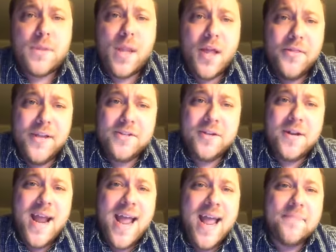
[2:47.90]
these are going
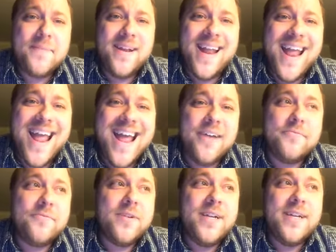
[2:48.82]
to happen
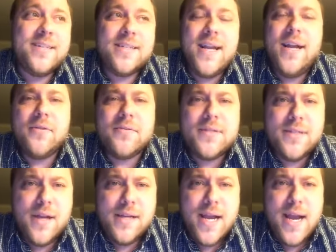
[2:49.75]
every single
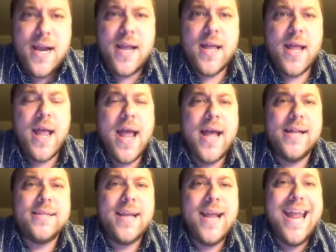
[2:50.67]
Sunday
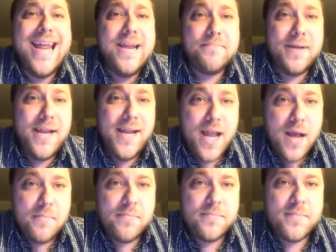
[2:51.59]
at eight P
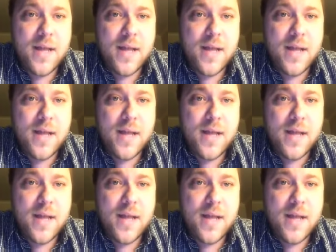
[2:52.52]
M